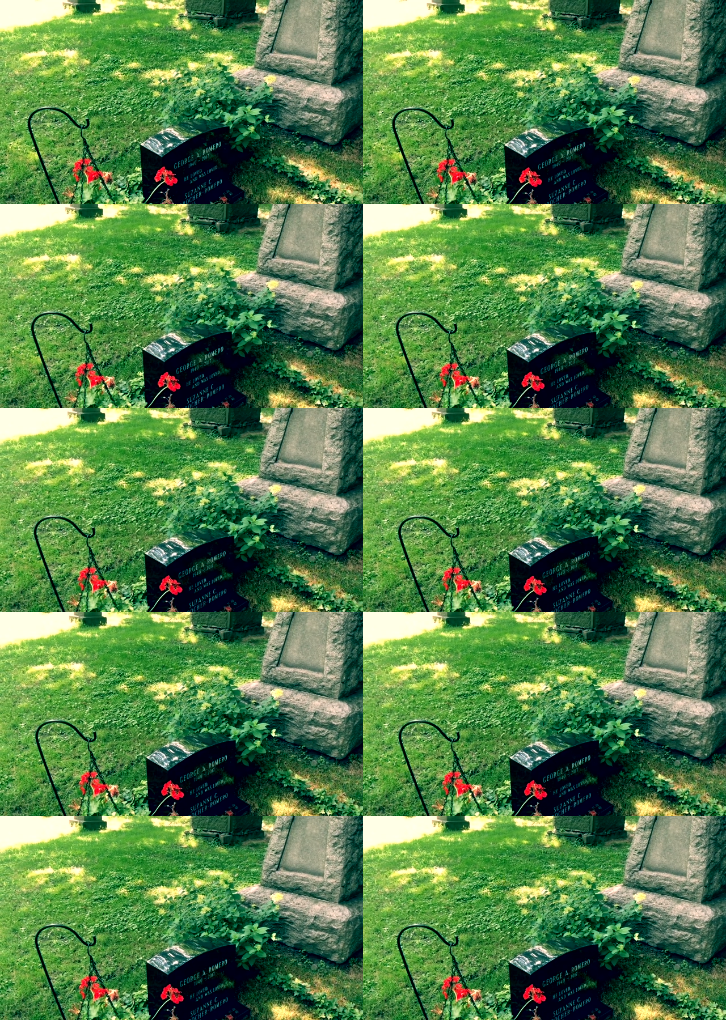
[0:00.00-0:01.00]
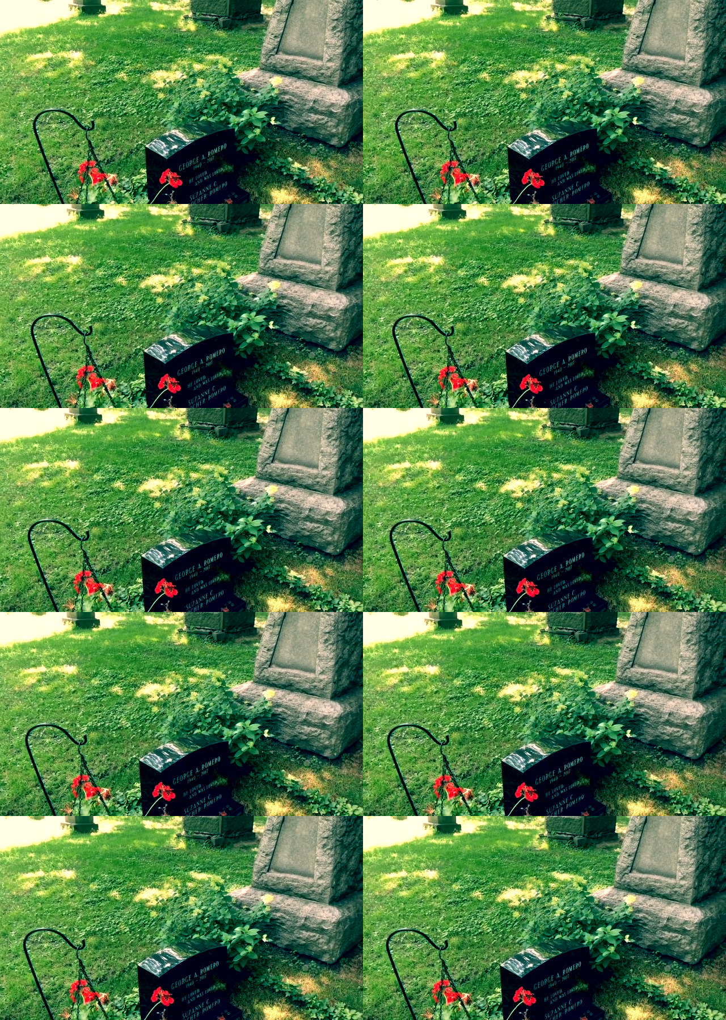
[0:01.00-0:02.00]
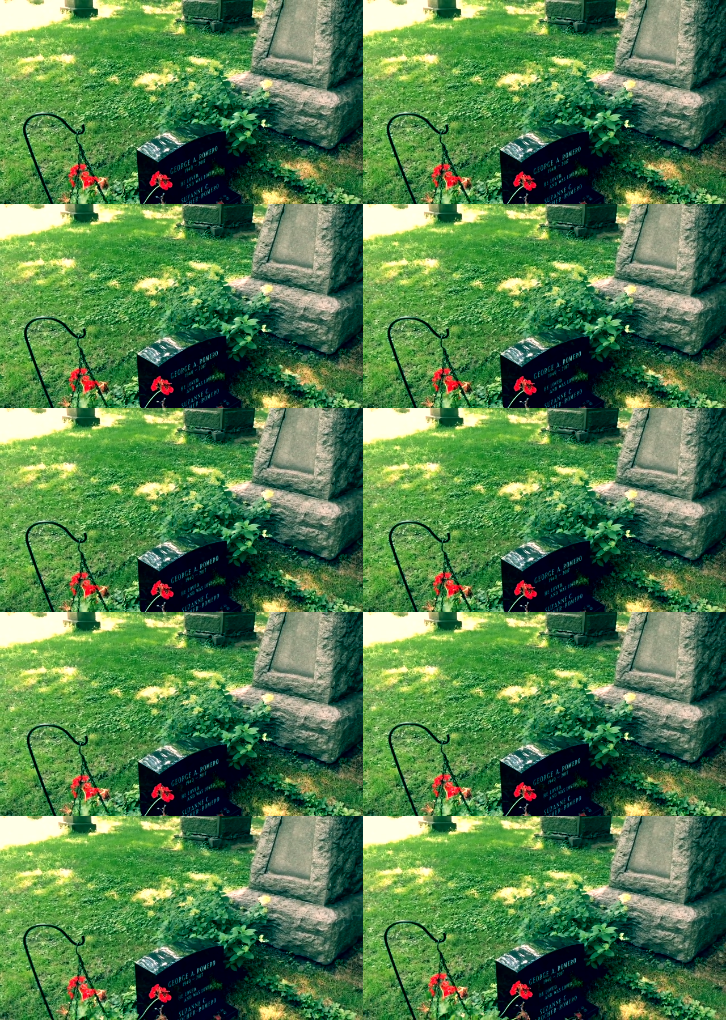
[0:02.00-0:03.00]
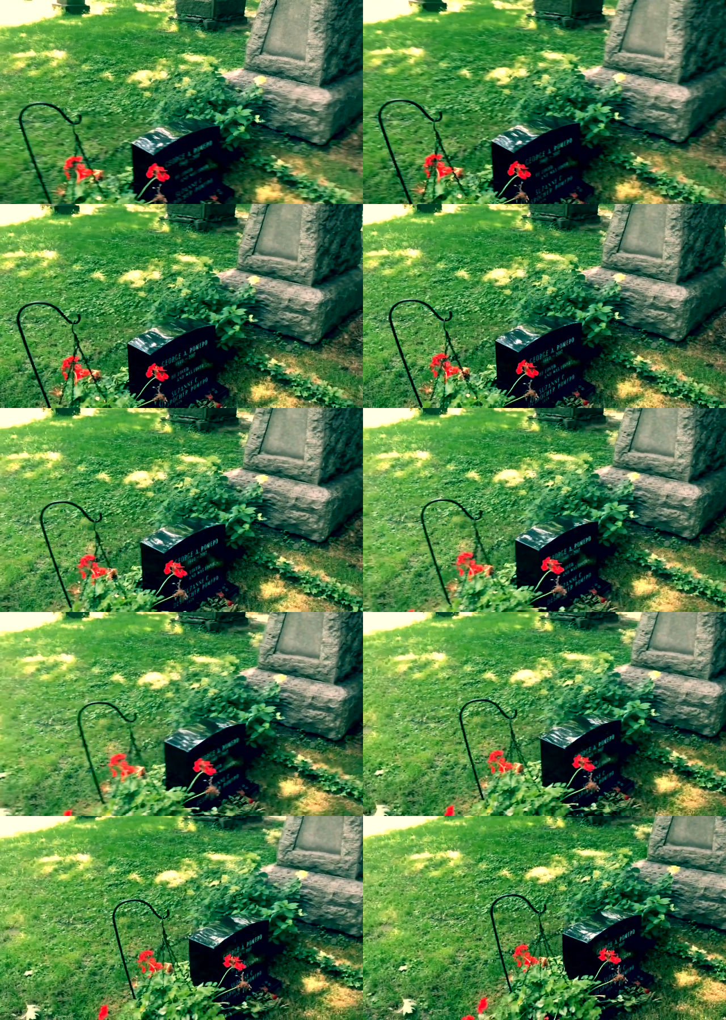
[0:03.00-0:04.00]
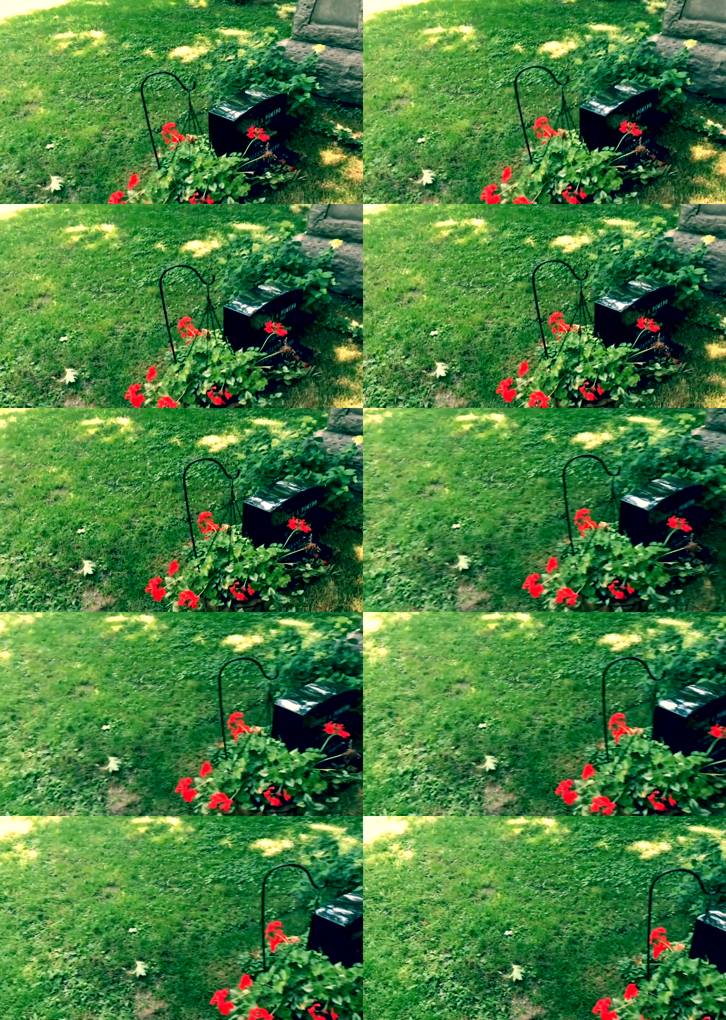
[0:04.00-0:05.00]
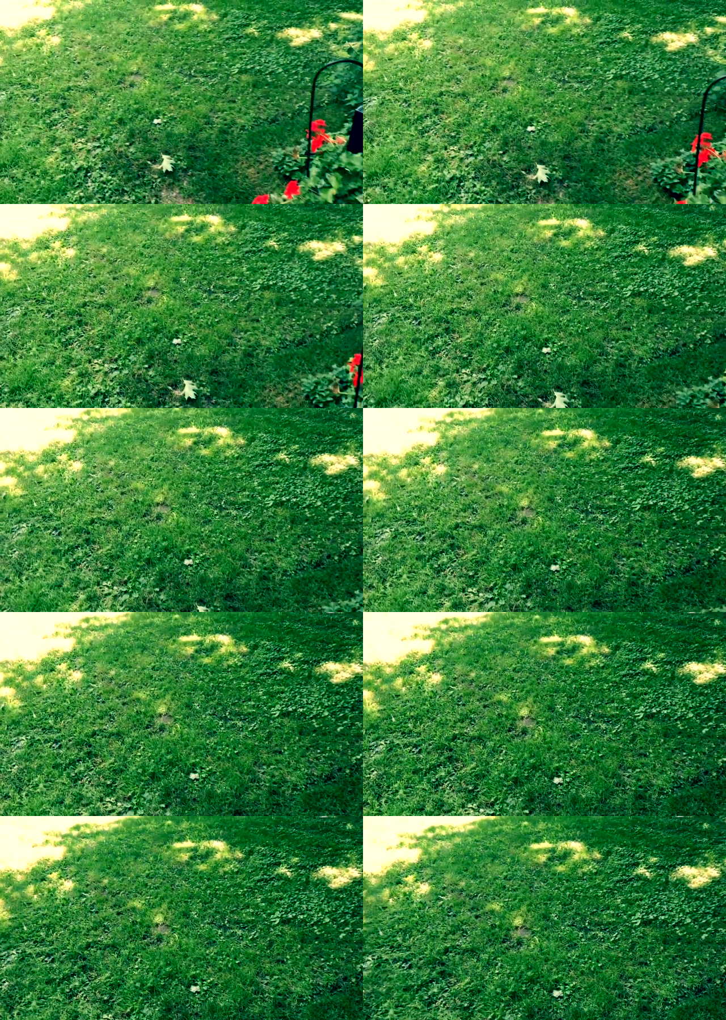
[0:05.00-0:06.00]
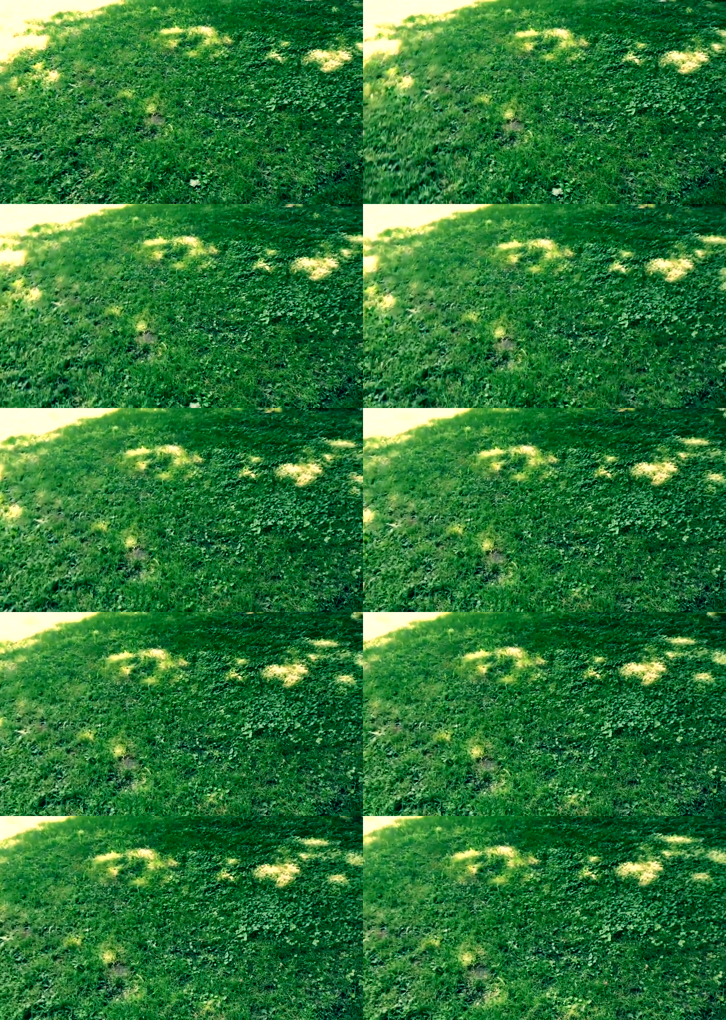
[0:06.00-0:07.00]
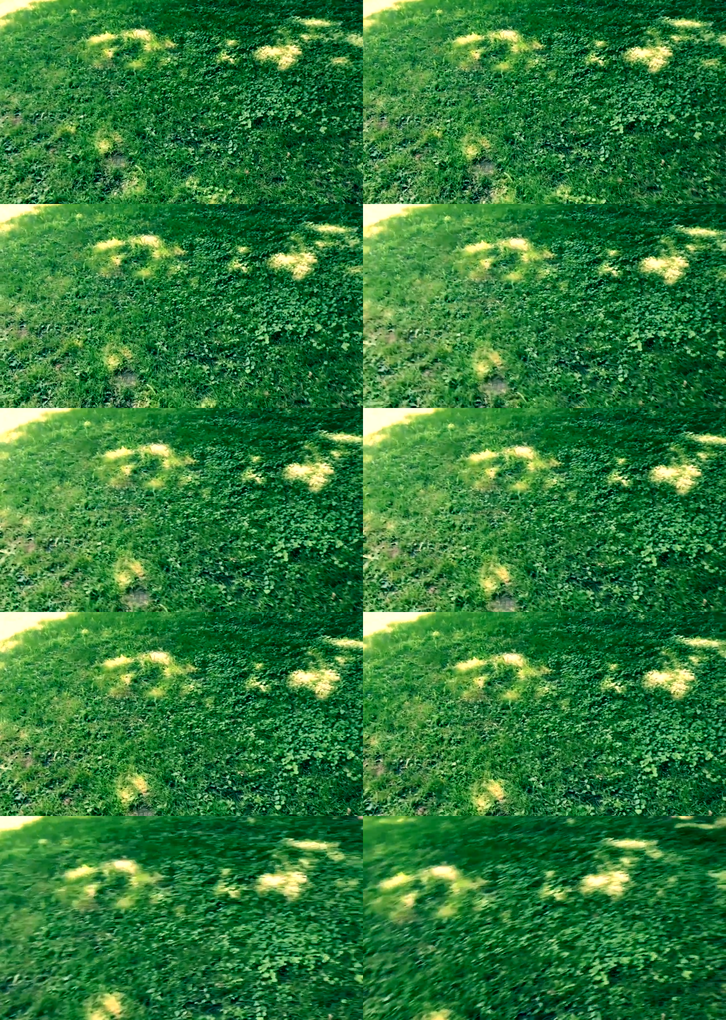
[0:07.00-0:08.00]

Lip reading: (no speaker visible)